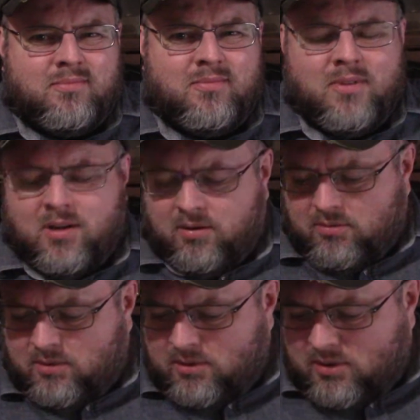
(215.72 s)

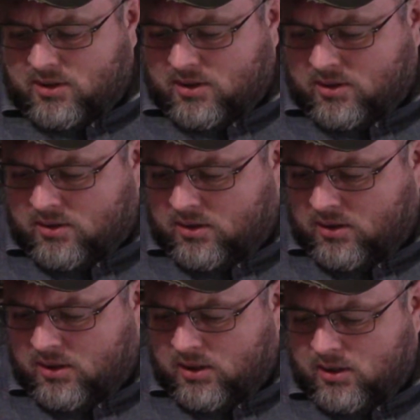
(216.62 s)
a
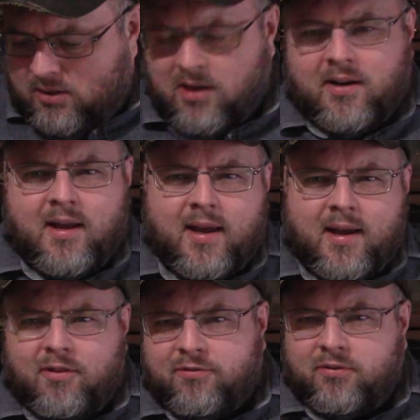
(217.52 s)
ton and a
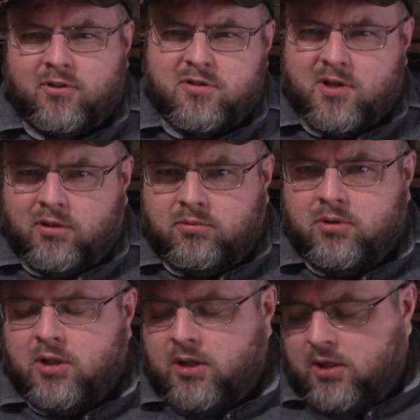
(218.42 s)
half or so.
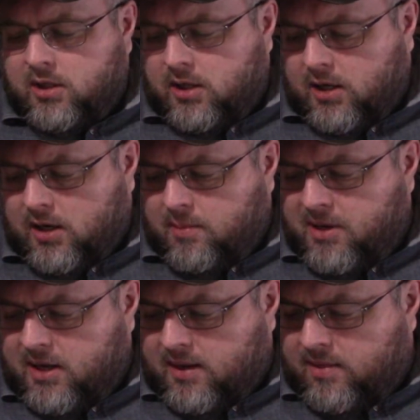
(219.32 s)

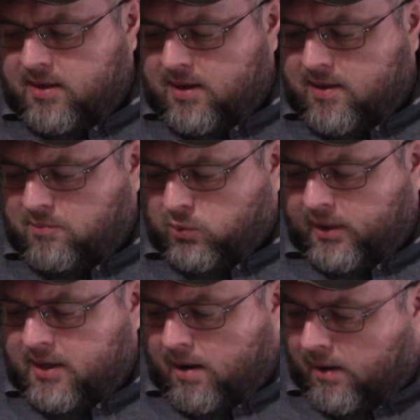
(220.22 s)
And then the
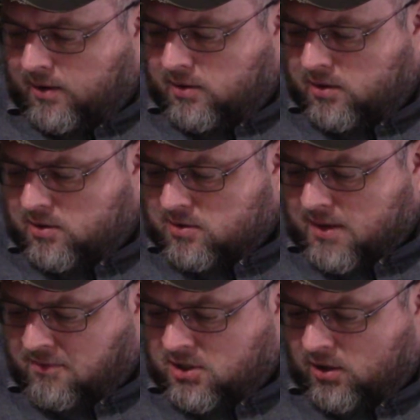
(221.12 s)
M29 is
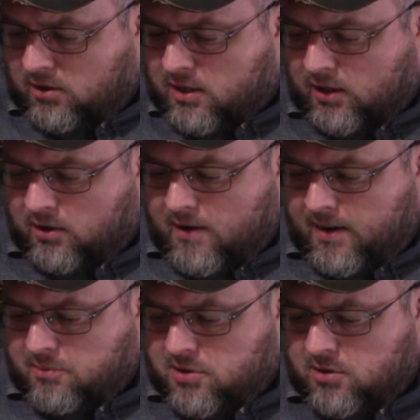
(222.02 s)
1,700
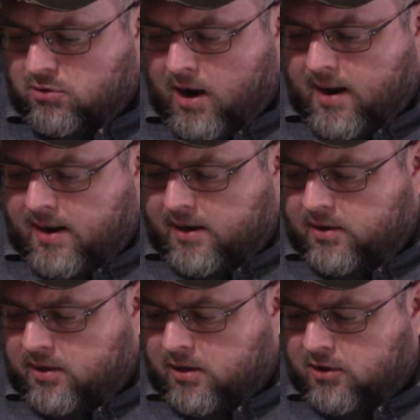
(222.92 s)
kilograms
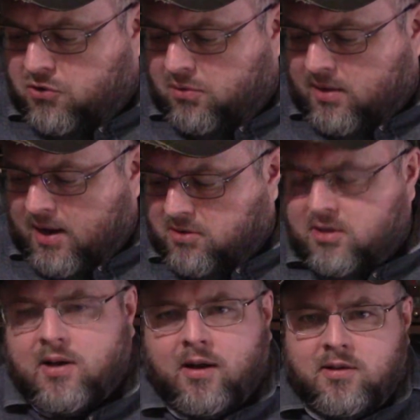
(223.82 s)
dry,
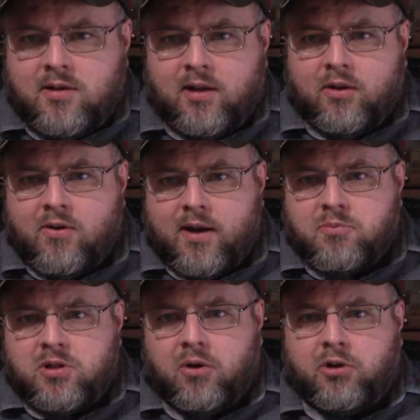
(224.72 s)
2,019
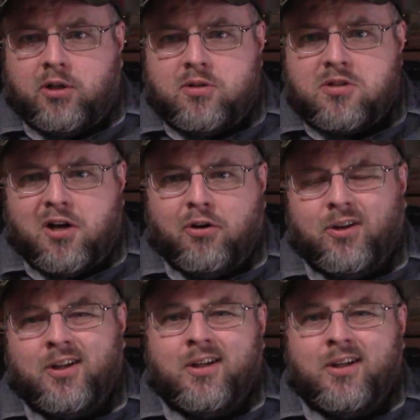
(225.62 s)
kilograms loaded. So